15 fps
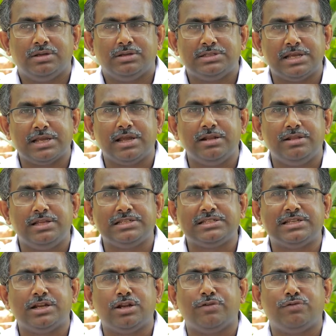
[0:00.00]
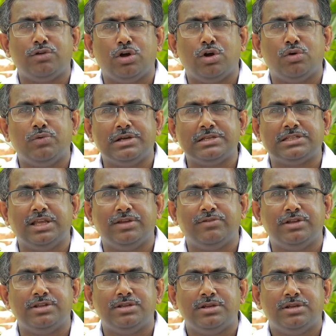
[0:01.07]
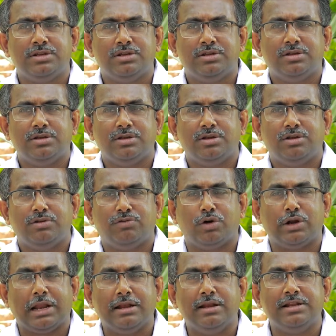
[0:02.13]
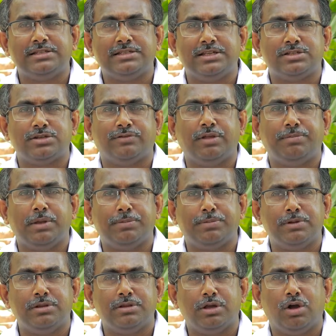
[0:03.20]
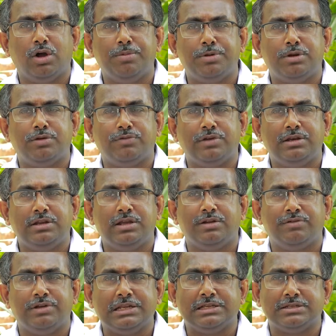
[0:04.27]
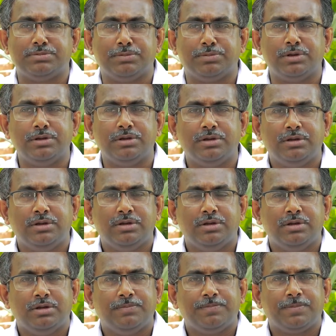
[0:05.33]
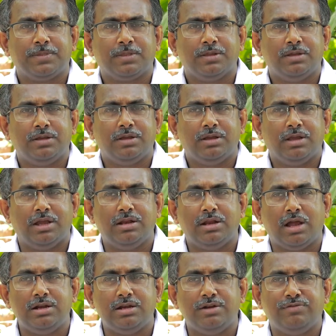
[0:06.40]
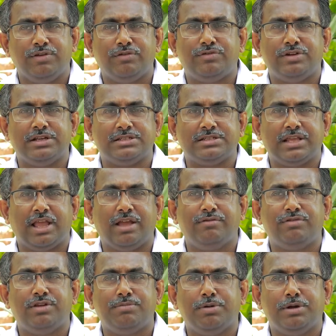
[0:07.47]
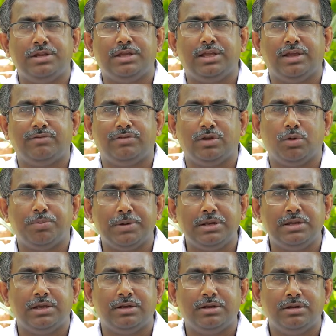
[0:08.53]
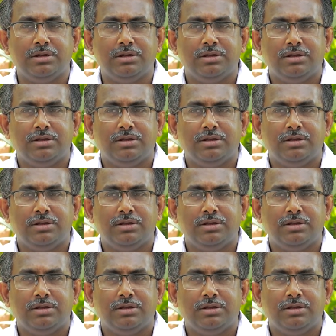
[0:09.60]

Second, this set of law was given for analysis of the people, the government of India and various people. In 1950s, everybody gave their opinion.